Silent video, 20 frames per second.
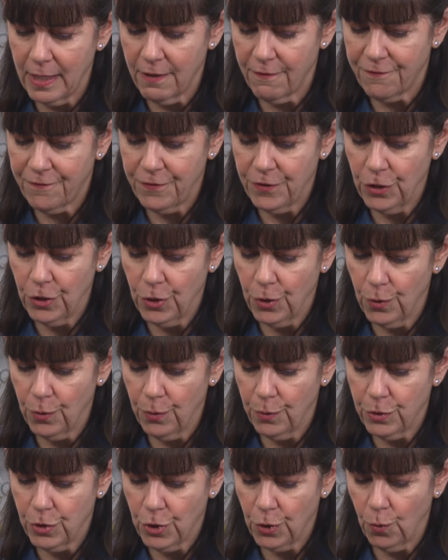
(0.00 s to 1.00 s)
if
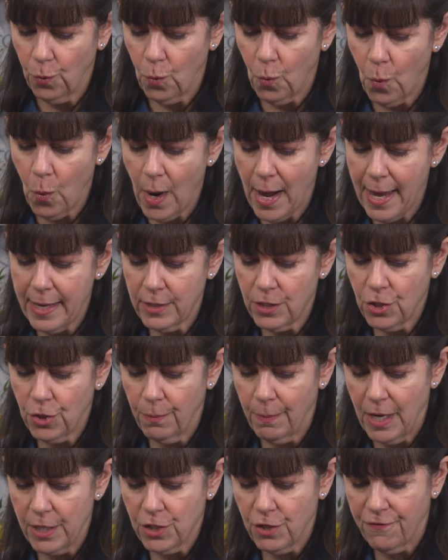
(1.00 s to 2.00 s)
you do way
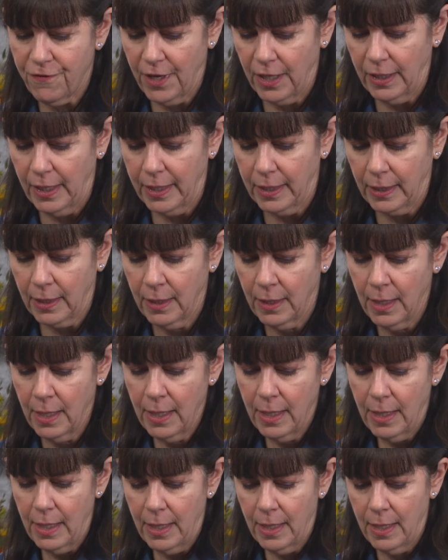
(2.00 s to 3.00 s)
too much
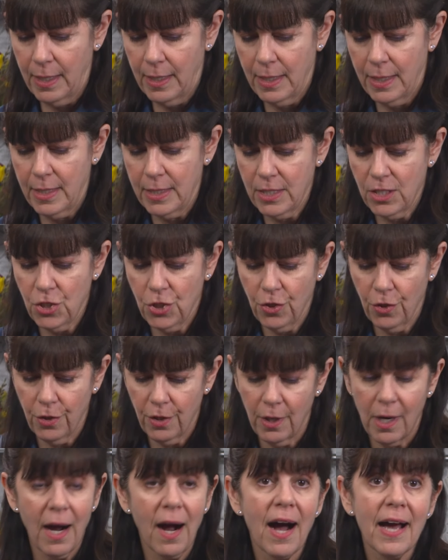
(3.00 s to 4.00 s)
filling is
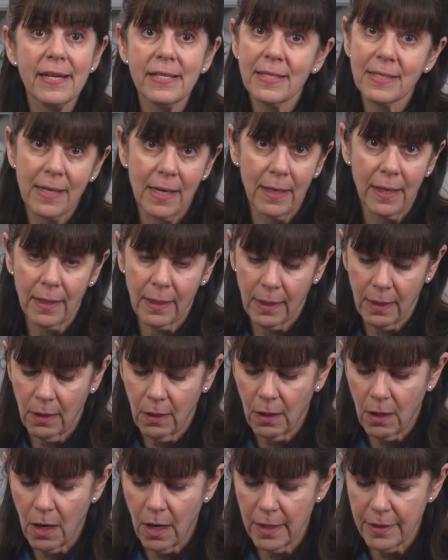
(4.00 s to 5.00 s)
your
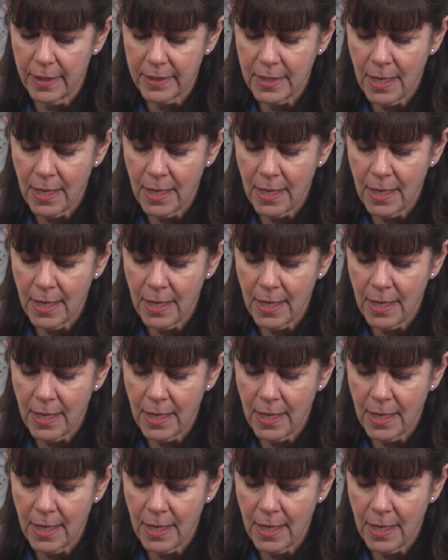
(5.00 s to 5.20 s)
icing on the